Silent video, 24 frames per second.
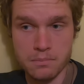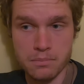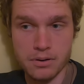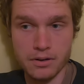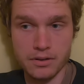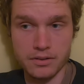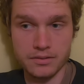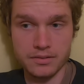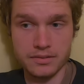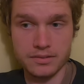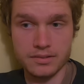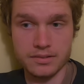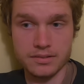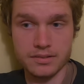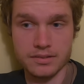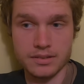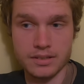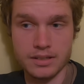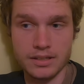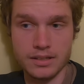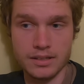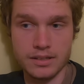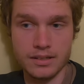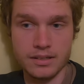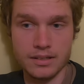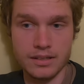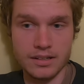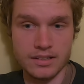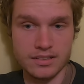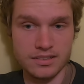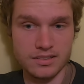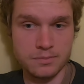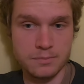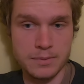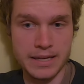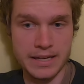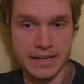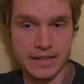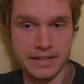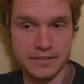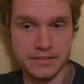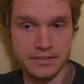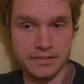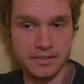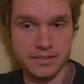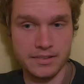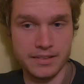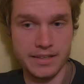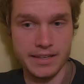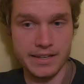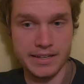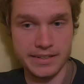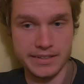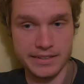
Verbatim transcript: put us back into the